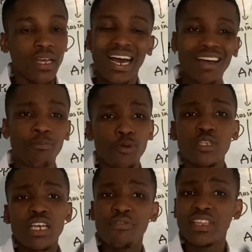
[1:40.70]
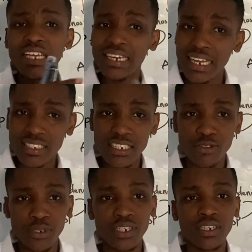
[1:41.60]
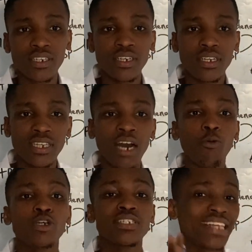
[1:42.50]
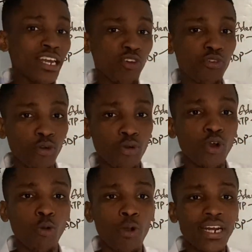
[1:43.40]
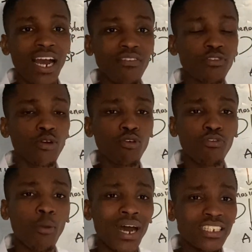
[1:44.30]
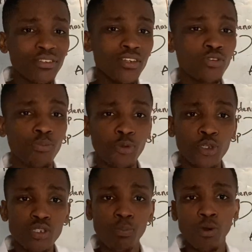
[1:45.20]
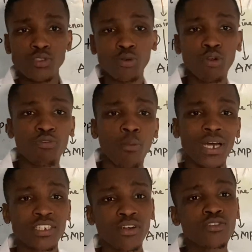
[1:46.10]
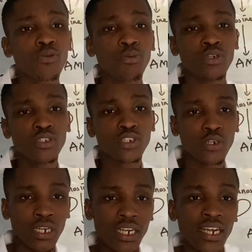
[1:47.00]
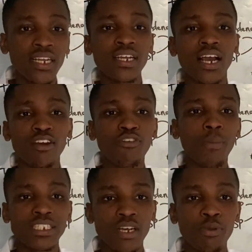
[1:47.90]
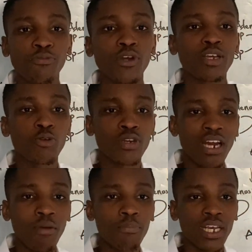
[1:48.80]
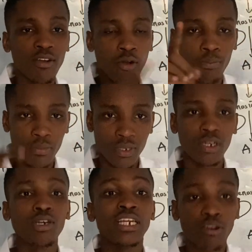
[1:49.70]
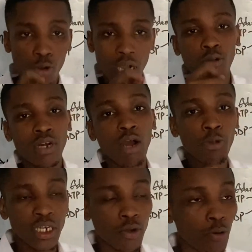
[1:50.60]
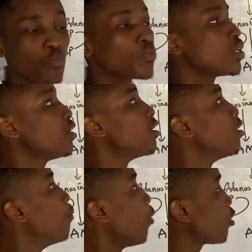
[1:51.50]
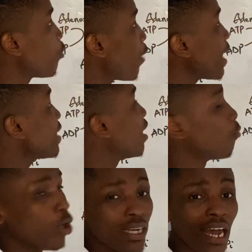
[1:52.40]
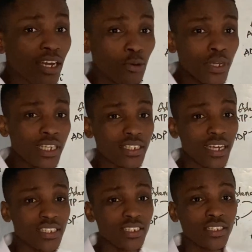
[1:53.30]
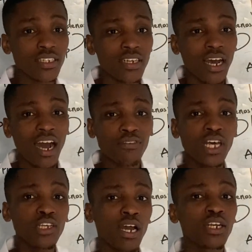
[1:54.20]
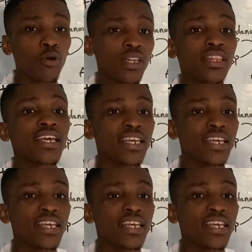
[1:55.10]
and produce everything necessary. That was de novo. When they have to look for materials to produce bottle, look for materials to produce drink, look for material before they could now make up the Coca-Cola we know. But right now, what they are doing is that after you are done